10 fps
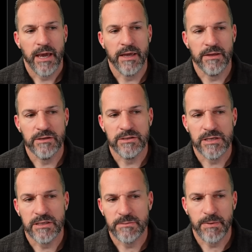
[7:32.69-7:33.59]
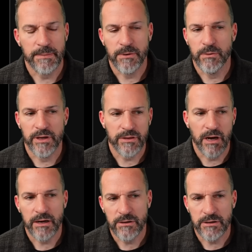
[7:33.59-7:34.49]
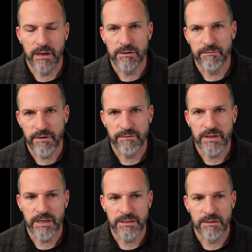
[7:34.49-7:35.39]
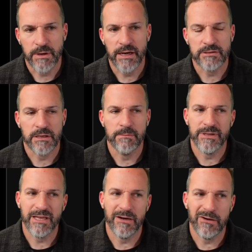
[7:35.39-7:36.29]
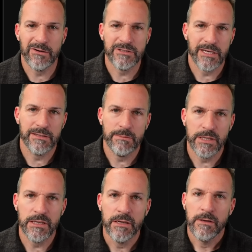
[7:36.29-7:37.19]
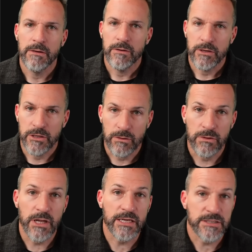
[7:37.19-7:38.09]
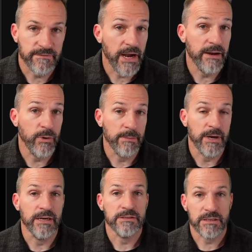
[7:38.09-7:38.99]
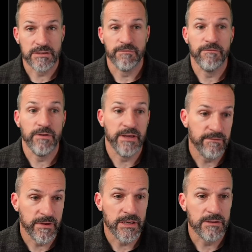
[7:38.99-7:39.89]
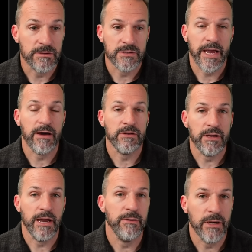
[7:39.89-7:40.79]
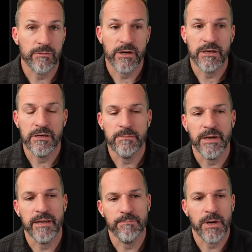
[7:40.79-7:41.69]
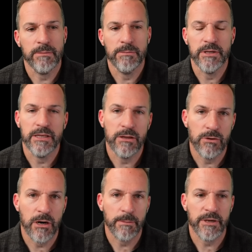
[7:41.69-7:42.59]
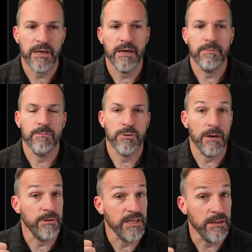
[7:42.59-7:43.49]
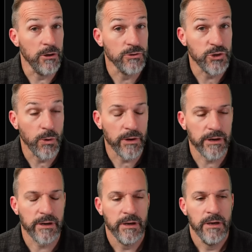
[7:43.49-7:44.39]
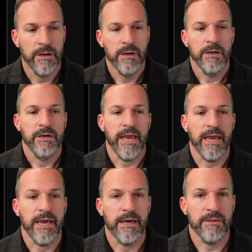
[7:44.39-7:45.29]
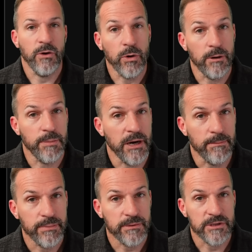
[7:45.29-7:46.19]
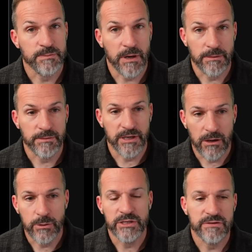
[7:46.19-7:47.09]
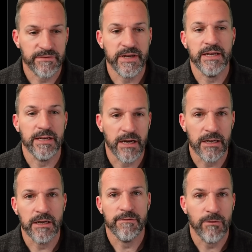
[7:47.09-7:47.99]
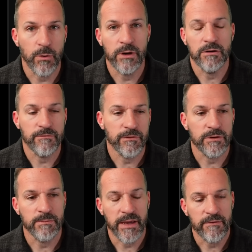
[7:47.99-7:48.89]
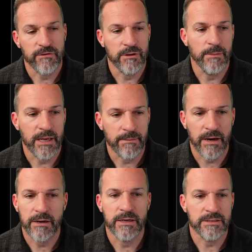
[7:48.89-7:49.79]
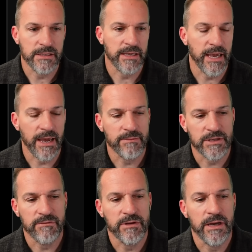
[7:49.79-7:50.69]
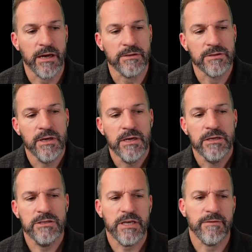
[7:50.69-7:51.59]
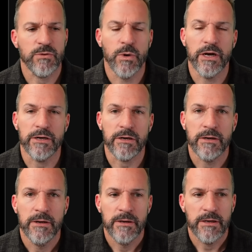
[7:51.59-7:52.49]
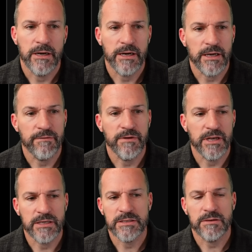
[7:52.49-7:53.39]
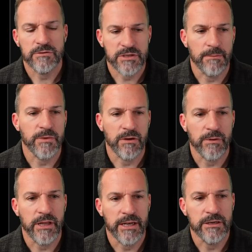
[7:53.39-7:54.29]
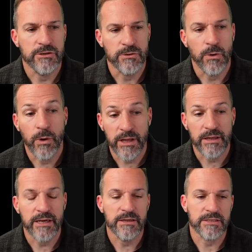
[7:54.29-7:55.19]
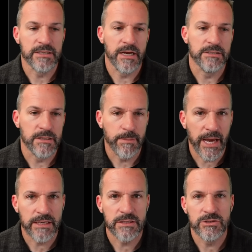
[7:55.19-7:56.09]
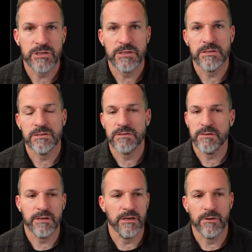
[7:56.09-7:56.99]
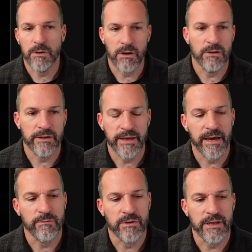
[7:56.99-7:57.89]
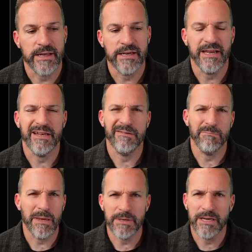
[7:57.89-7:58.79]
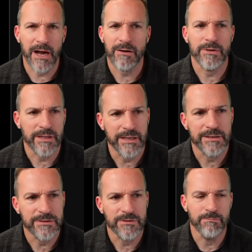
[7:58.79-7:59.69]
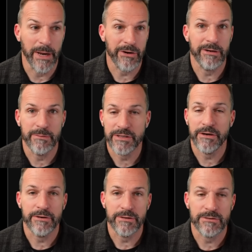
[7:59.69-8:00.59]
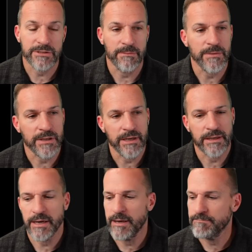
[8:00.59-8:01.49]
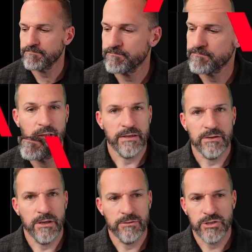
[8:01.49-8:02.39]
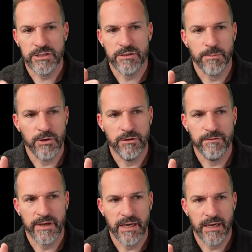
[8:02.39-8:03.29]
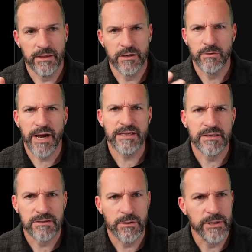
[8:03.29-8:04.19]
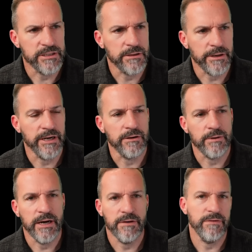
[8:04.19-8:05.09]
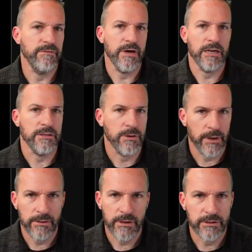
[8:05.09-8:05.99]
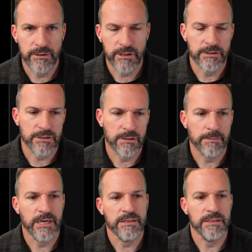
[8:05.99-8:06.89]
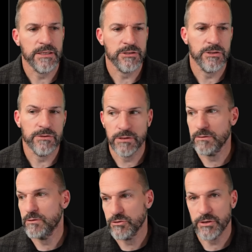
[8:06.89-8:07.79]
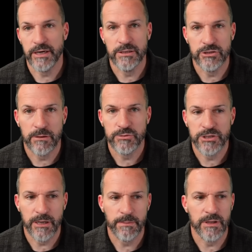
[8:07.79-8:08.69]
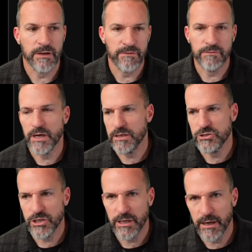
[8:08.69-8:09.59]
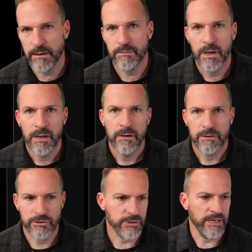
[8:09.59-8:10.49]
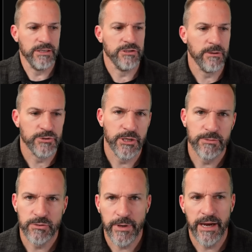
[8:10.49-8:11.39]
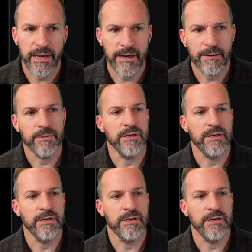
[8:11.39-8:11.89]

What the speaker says: And then you see people with 100, 150,000 miles on them, but they all tend to be, lots of highway miles, lots of fleet vehicles out on the highway running them at probably low RPM, probably low torque. And the oil pump is probably always feeding enough oil for the main bearings and the cams and everything else. You just have to wonder if it is something related to oiling, the size of the passages, all of that related, and maybe not related to bearing material or something like that. And, just to prove, again, the grass is always greener, right? If you've got a Toyota and you're concerned about these issues, you're trying to jump ship. And then if you've got a GM, you're trying to jump ship to Ram.